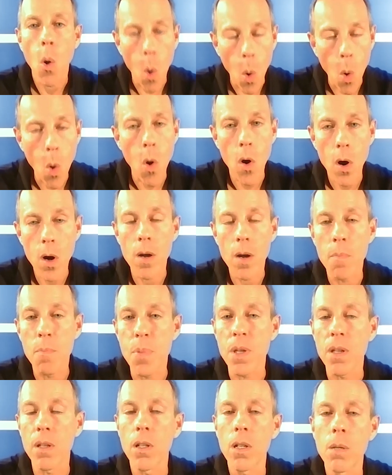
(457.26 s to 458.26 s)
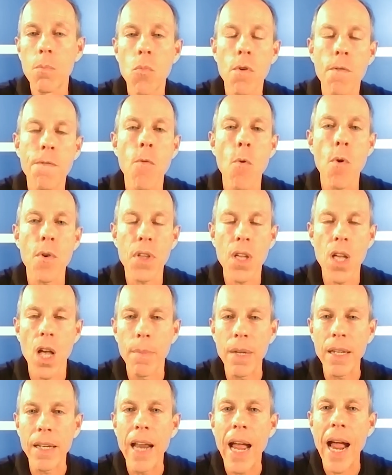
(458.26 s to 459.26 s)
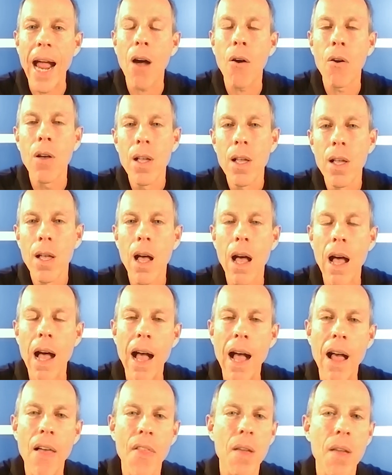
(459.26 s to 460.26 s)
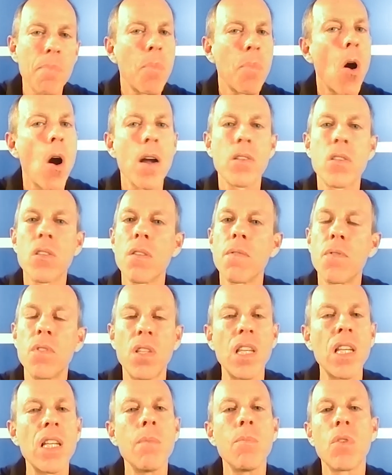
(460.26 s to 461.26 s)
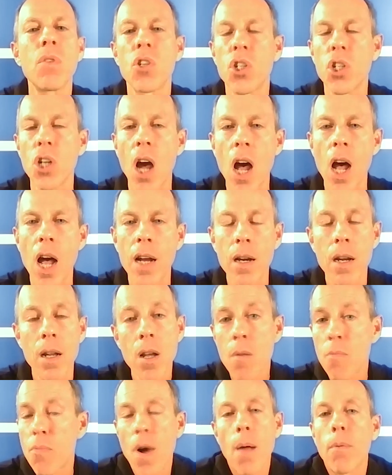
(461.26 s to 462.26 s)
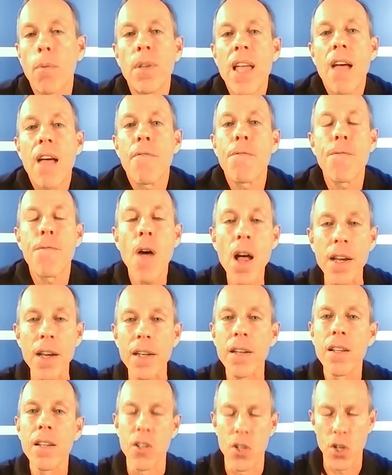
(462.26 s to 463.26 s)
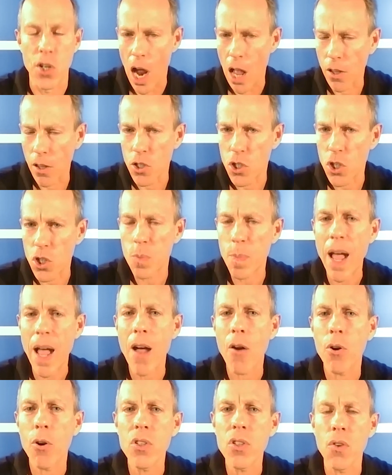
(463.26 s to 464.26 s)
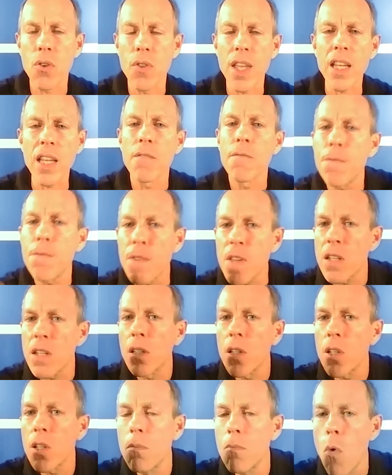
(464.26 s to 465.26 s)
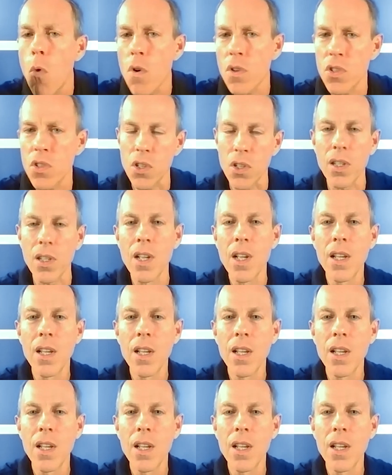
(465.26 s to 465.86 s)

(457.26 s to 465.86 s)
or be a little more forthcoming now. Uh, that parts of Team Deshaun probably have fun. Knowledge is power, so they can feed a little morsel